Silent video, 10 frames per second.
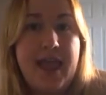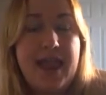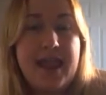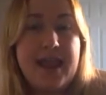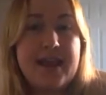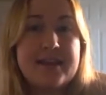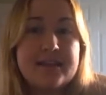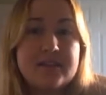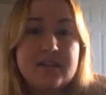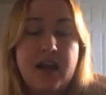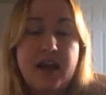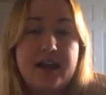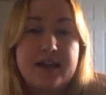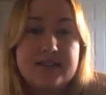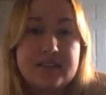and
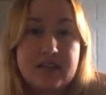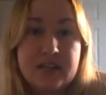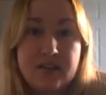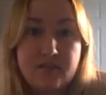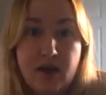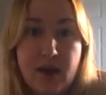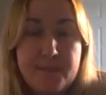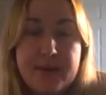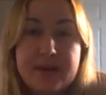I didn't give up.